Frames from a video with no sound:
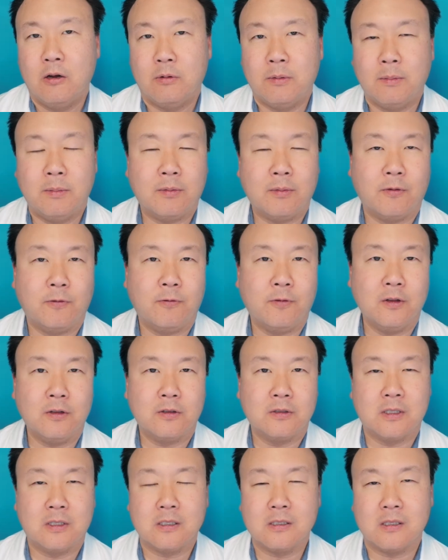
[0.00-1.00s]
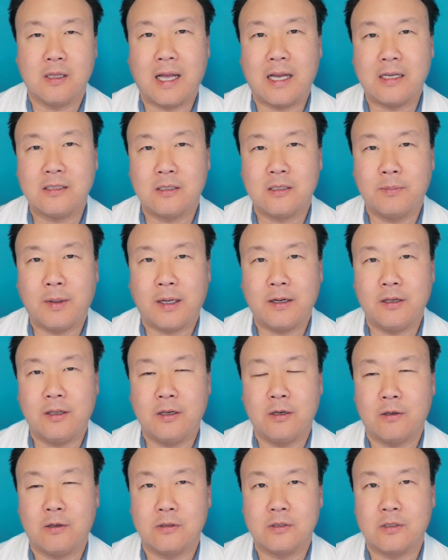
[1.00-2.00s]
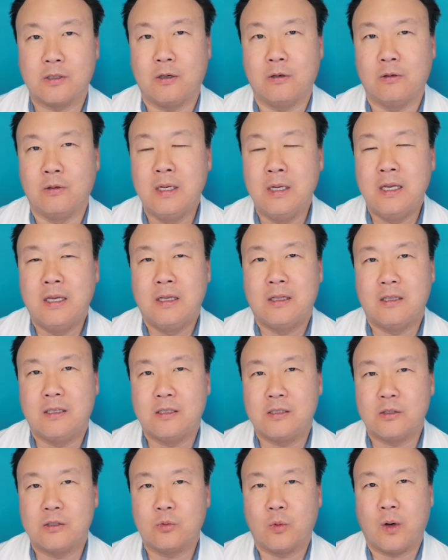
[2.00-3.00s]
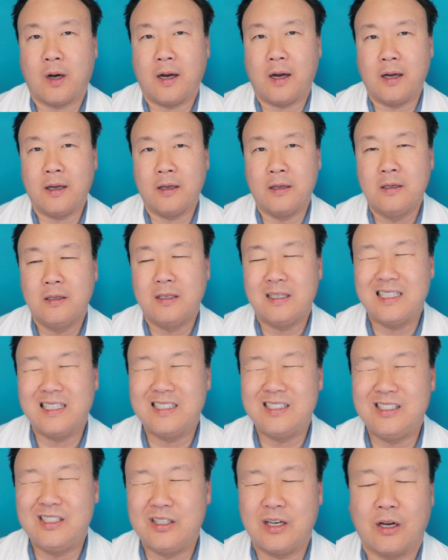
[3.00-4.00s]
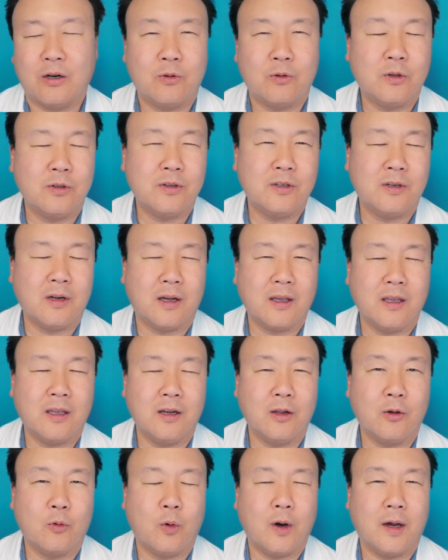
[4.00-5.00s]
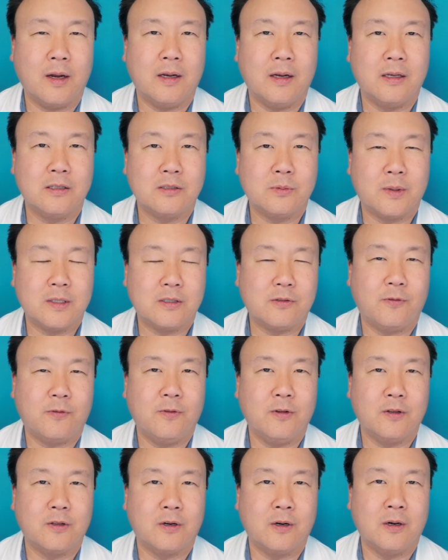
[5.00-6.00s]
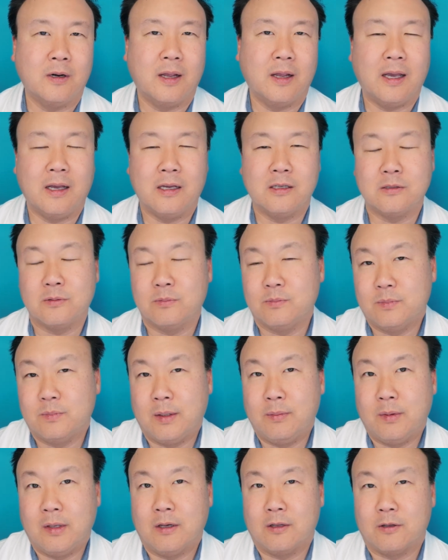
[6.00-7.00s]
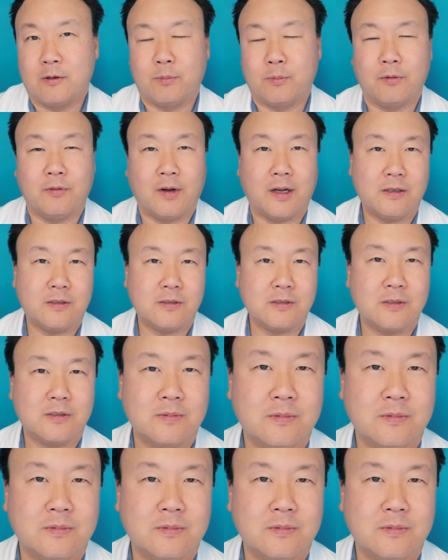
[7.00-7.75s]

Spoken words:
Remember, filler does last about a year, so this is why, in general, they're not getting quite as much filler as maybe other providers.